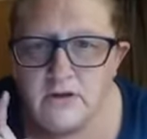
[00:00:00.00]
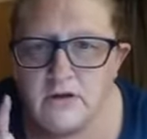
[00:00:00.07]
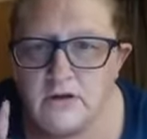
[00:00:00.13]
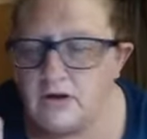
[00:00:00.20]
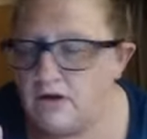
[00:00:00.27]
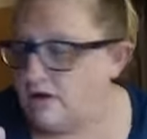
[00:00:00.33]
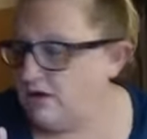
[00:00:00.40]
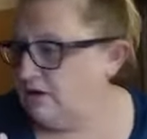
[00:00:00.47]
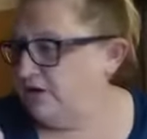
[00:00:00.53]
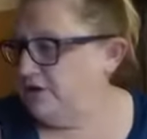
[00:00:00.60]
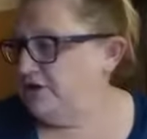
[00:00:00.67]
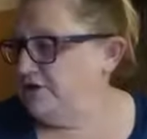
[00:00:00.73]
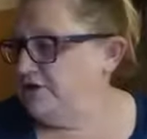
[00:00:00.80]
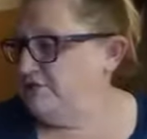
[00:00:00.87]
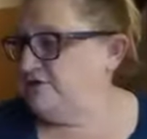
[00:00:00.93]
Carla,
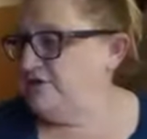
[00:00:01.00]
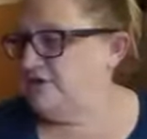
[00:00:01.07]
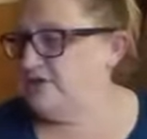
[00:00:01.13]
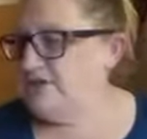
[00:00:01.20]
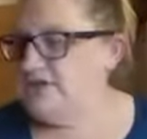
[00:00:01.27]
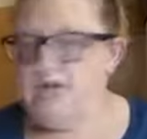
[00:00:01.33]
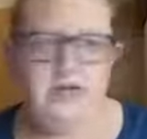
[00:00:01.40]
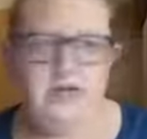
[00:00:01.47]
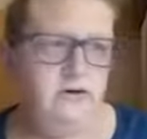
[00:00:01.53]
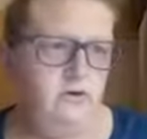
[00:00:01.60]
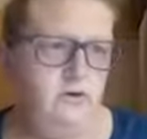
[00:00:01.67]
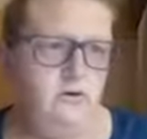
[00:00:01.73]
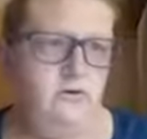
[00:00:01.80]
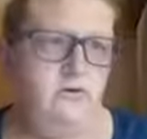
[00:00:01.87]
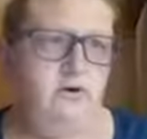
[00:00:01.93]
you did
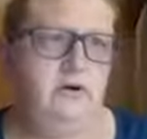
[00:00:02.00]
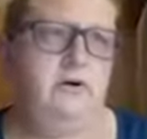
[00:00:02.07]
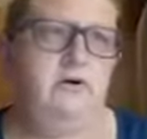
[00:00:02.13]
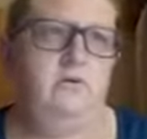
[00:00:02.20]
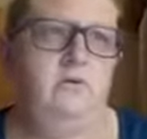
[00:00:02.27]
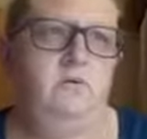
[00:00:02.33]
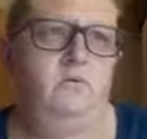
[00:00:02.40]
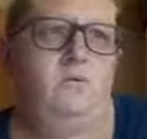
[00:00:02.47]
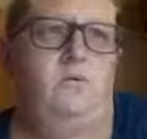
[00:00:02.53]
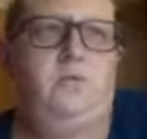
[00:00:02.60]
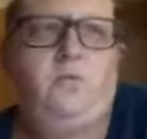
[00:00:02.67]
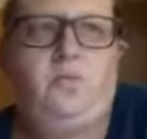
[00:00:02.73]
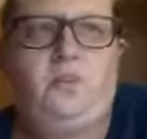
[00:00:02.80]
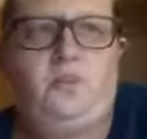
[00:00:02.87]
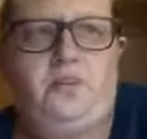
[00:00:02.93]
order
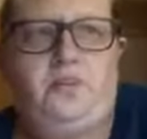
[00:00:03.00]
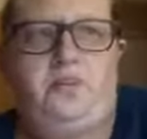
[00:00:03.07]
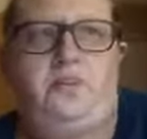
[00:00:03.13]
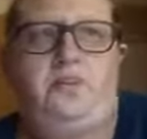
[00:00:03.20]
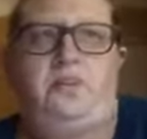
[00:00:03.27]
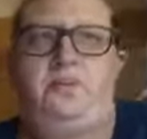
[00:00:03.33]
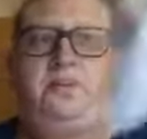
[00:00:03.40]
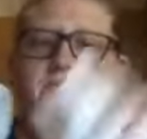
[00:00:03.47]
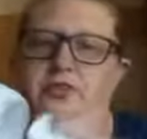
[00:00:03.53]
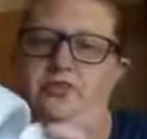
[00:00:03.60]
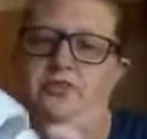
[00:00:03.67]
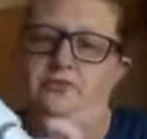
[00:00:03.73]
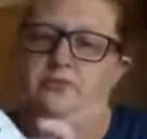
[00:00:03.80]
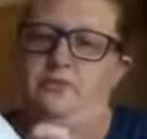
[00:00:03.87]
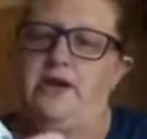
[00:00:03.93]

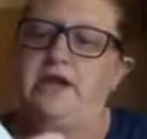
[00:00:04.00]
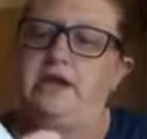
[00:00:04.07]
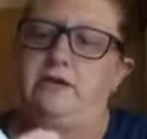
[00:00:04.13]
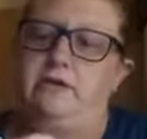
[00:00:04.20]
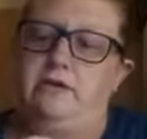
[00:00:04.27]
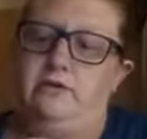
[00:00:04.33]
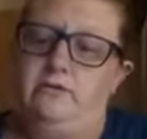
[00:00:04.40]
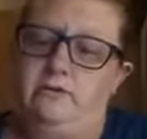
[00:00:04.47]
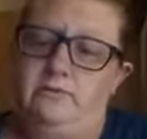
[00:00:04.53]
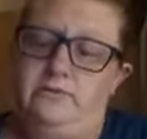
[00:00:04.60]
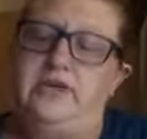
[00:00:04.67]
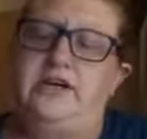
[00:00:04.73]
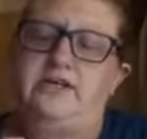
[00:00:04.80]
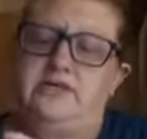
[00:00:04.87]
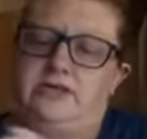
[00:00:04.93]
the regular.
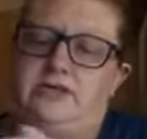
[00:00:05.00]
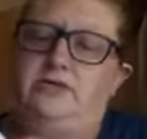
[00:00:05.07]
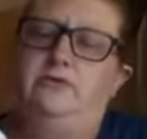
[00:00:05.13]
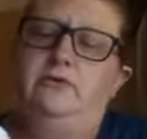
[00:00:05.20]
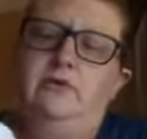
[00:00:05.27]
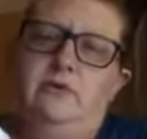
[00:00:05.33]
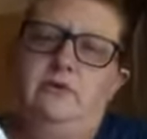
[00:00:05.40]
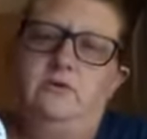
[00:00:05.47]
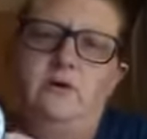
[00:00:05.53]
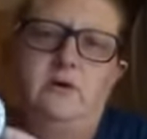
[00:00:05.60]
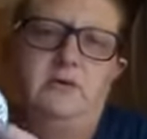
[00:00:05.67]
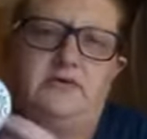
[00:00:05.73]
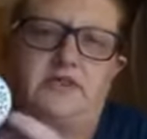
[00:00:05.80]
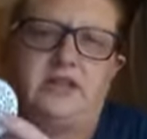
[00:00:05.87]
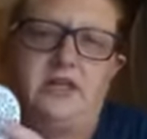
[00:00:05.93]
Yes, you ordered the one
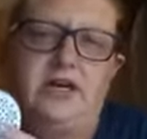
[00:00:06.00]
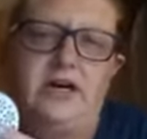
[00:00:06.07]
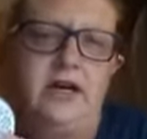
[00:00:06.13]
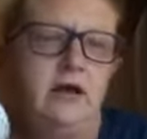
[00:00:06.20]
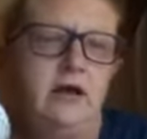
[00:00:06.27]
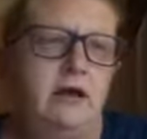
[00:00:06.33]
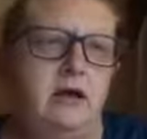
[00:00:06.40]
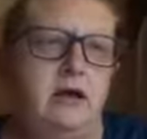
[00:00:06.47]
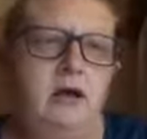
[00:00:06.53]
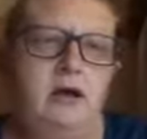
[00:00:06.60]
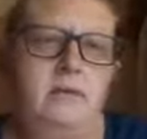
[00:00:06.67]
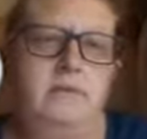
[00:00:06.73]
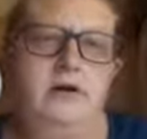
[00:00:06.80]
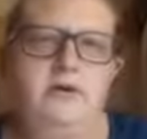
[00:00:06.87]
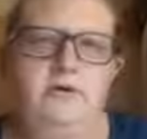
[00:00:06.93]
with the light,
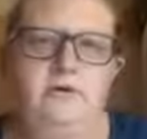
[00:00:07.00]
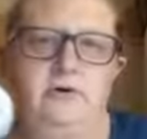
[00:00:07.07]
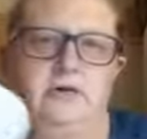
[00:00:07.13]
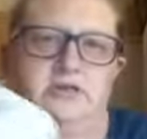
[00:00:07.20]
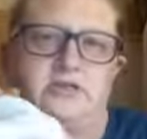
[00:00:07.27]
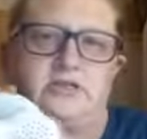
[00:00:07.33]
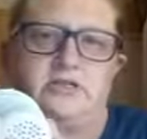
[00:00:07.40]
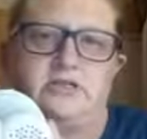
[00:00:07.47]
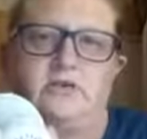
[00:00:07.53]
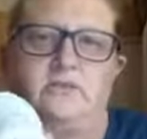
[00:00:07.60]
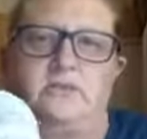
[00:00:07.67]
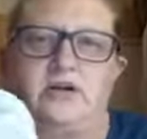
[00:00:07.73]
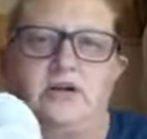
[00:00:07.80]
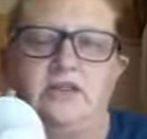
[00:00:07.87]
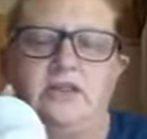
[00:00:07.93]
but yours is the
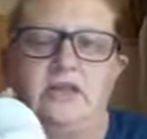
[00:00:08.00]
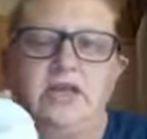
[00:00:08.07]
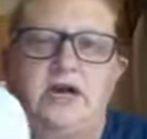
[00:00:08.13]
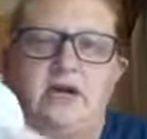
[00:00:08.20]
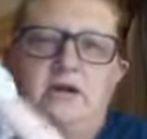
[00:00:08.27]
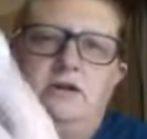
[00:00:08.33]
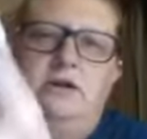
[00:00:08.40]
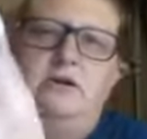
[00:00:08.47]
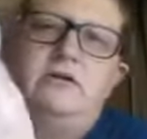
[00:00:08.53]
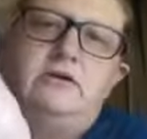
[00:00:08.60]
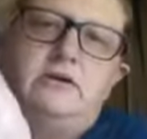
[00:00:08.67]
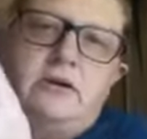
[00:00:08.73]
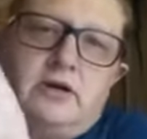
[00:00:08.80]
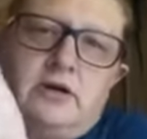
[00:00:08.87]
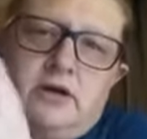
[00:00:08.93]
one in the
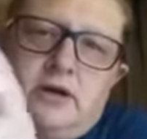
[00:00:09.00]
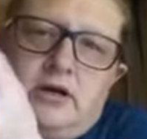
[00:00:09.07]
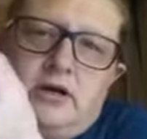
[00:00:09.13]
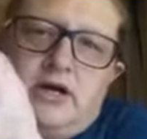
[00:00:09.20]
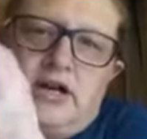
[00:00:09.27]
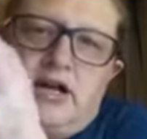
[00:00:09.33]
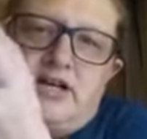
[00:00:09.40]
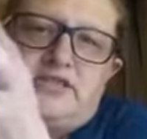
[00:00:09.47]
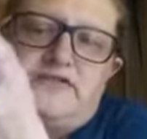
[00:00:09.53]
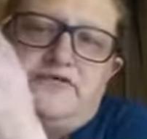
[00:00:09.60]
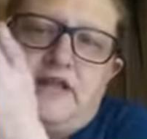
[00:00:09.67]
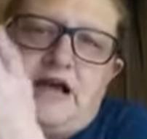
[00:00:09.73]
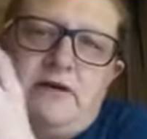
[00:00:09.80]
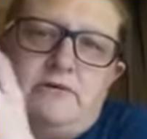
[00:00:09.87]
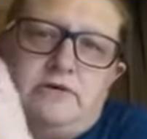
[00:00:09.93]
catalog. It has
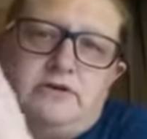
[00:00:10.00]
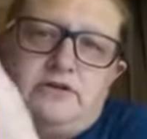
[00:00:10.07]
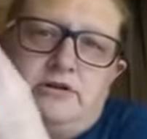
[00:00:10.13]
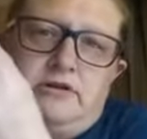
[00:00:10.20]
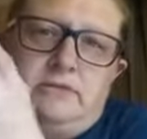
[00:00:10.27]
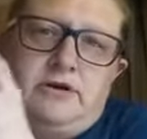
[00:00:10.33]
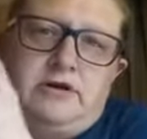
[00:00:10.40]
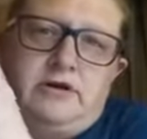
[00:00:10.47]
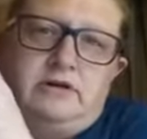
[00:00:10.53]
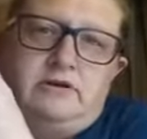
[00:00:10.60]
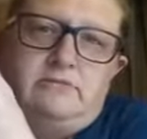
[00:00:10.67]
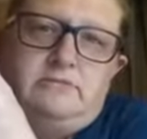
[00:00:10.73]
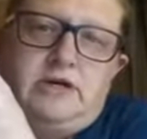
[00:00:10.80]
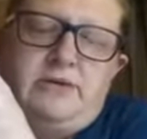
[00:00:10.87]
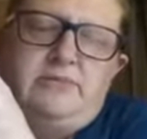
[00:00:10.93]
flowers on the
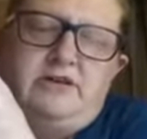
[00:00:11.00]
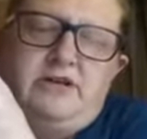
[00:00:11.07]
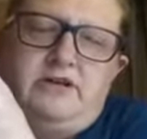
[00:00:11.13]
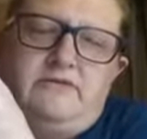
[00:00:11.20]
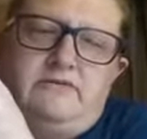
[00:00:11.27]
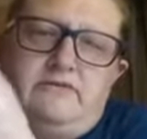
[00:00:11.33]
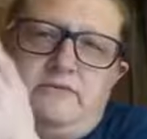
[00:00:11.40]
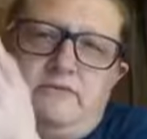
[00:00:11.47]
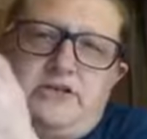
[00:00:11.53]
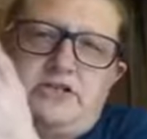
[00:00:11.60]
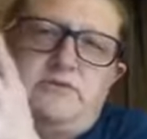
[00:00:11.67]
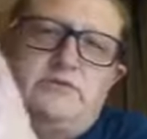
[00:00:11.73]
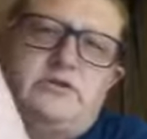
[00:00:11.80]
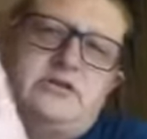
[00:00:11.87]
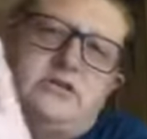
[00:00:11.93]
bottom, I believe. This
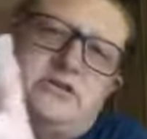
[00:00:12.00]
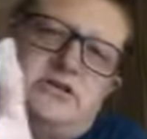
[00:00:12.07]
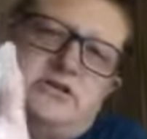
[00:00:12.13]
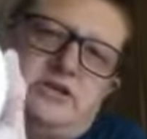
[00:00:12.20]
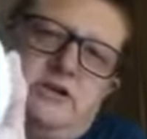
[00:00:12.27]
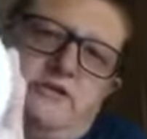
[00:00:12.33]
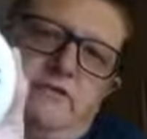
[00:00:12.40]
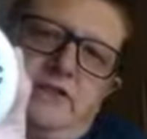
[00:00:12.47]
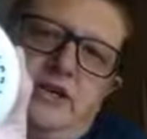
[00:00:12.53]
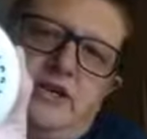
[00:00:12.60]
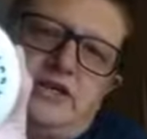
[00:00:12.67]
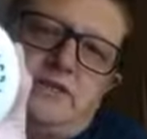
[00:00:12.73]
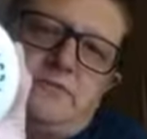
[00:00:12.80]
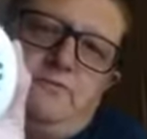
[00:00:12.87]
one is snowflakes,